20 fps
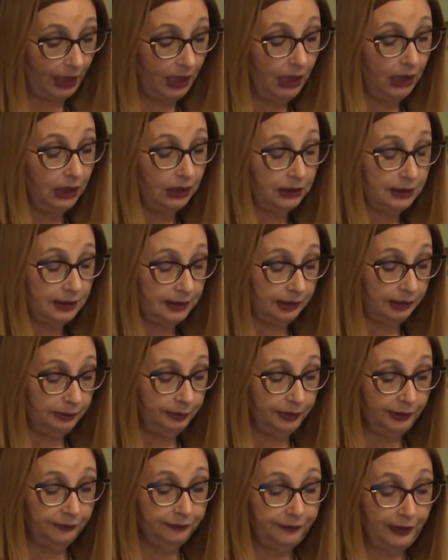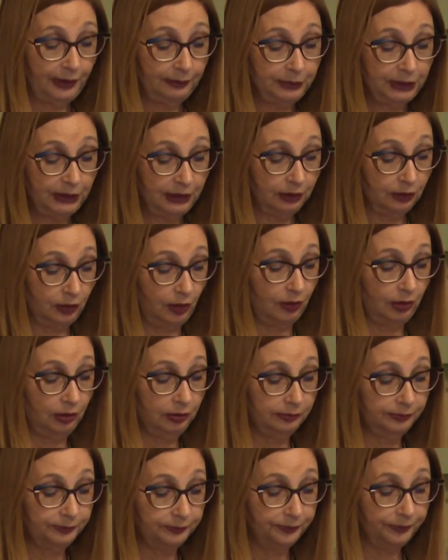In Serbian family
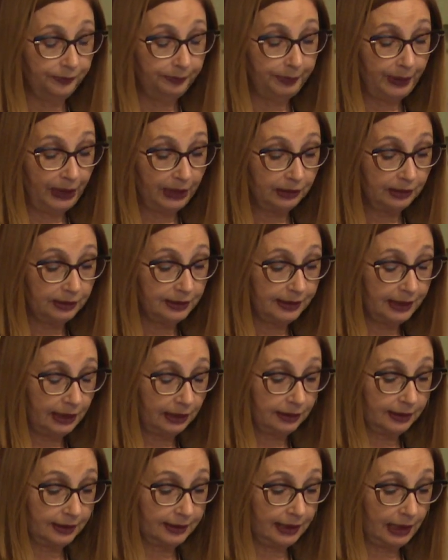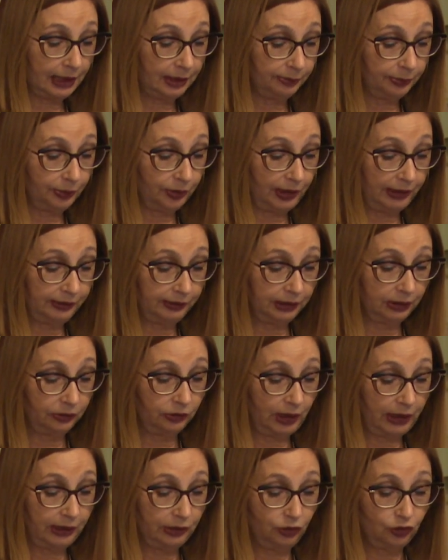law, parents exercise parental
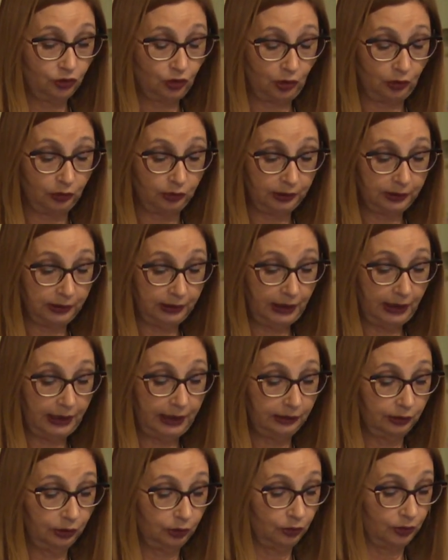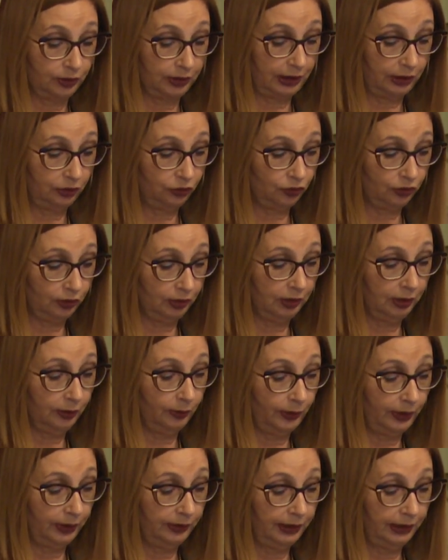rights jointly and consensually
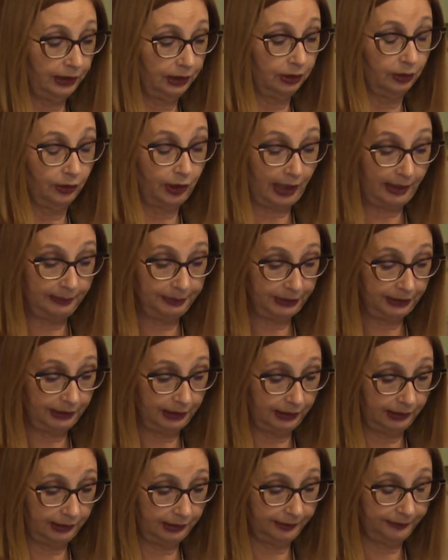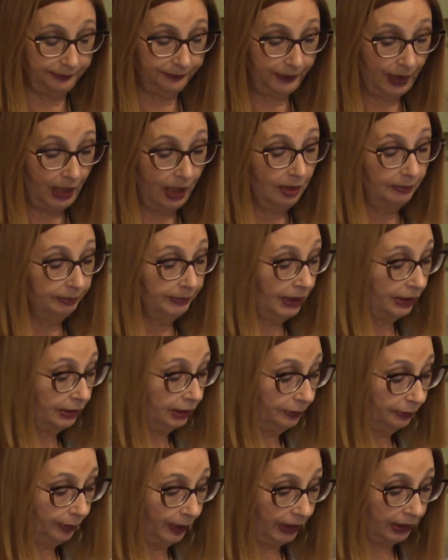when they cohabitate.
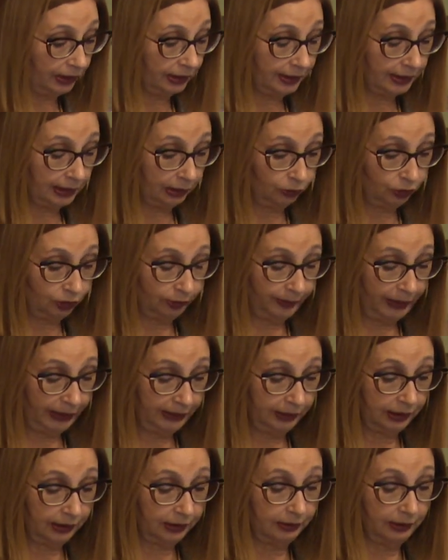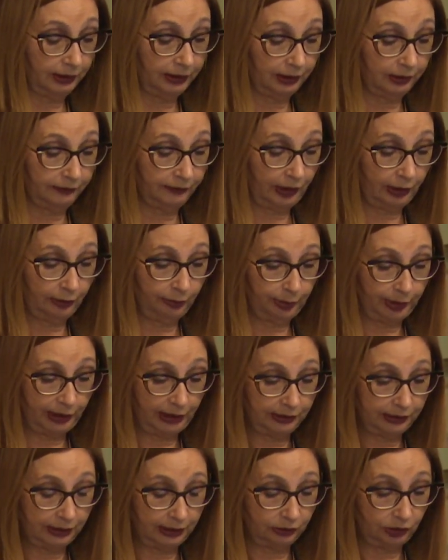Married parents automatically acquire
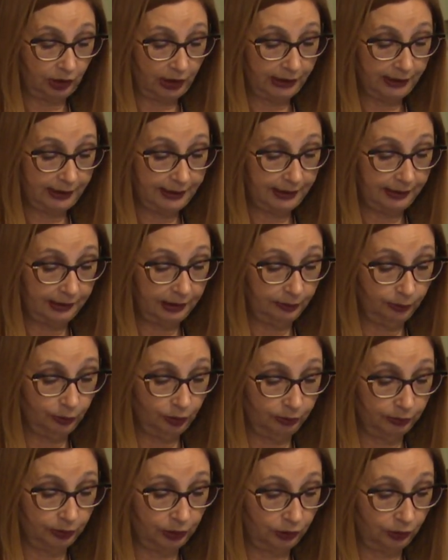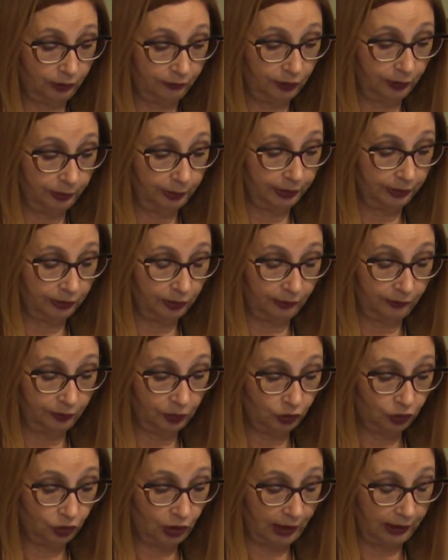parental rights in the moment of the birth of
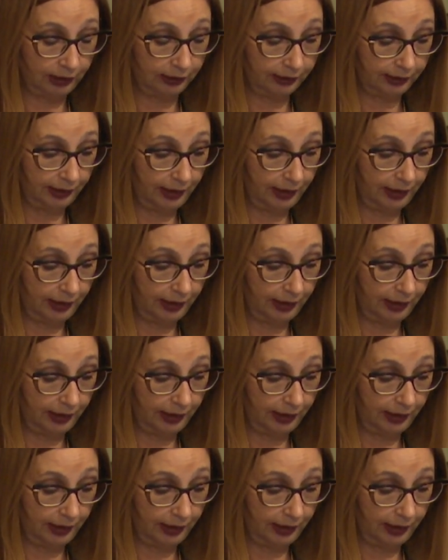the child.